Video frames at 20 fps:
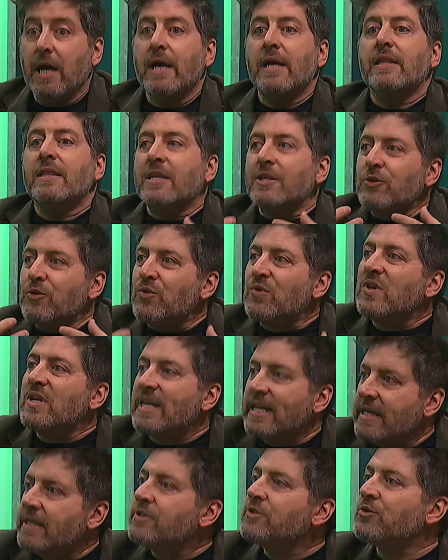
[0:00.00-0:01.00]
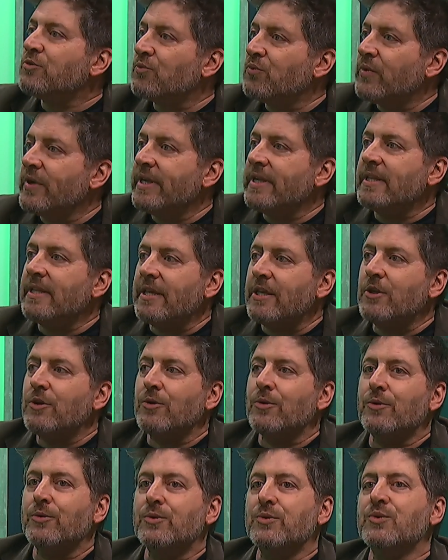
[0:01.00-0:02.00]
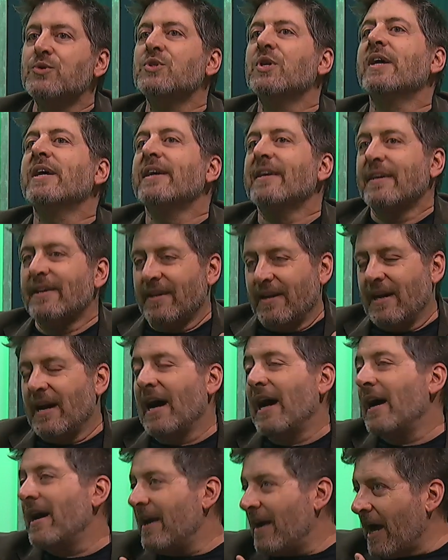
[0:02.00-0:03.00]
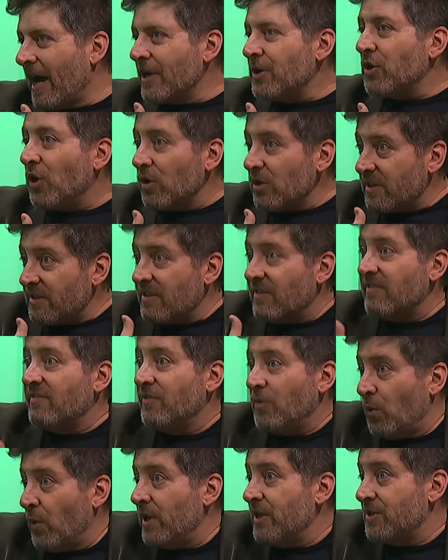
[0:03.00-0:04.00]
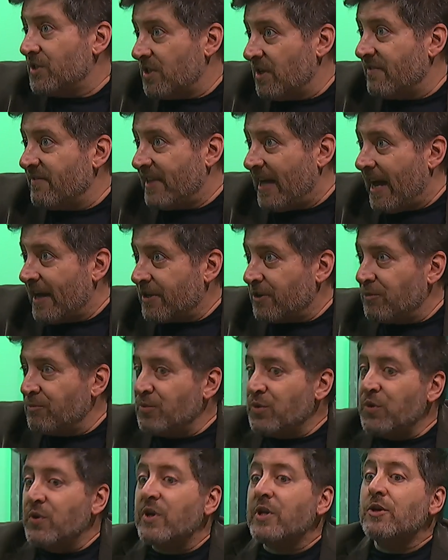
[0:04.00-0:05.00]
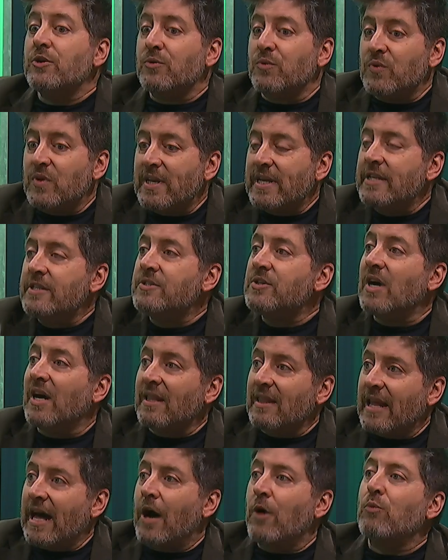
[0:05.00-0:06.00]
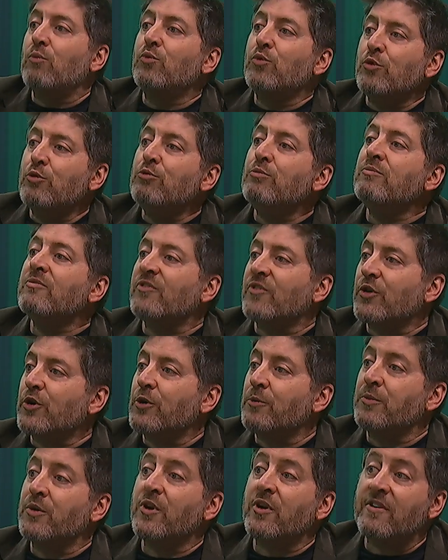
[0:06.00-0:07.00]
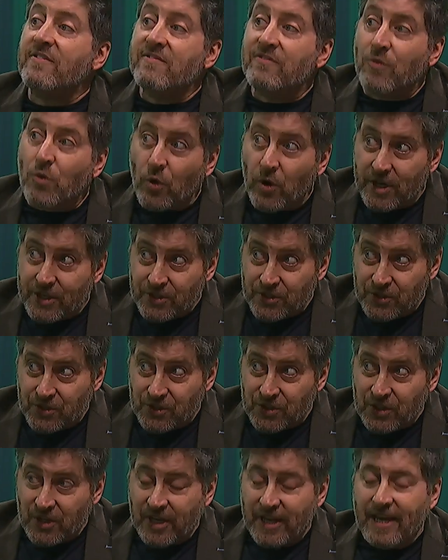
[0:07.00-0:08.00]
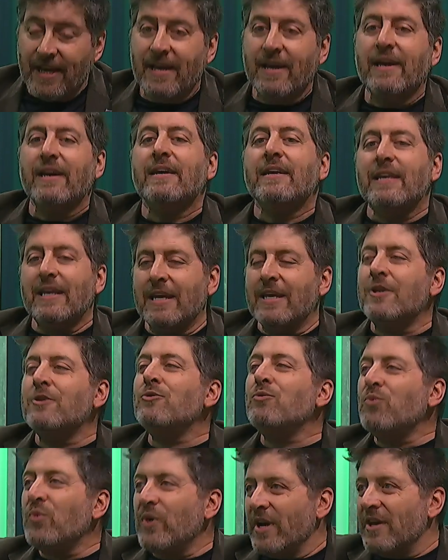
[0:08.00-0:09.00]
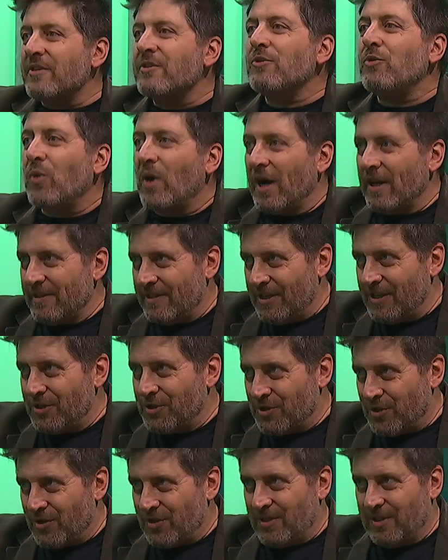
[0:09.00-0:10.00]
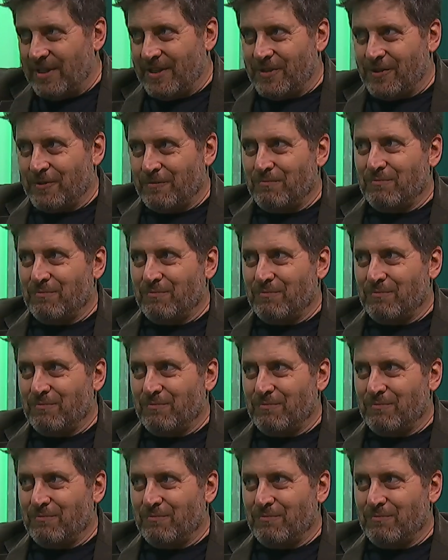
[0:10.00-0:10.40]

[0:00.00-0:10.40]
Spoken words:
then you need to really use, I call it the voice of that community. You need to allow room for community voice in with quality journalism.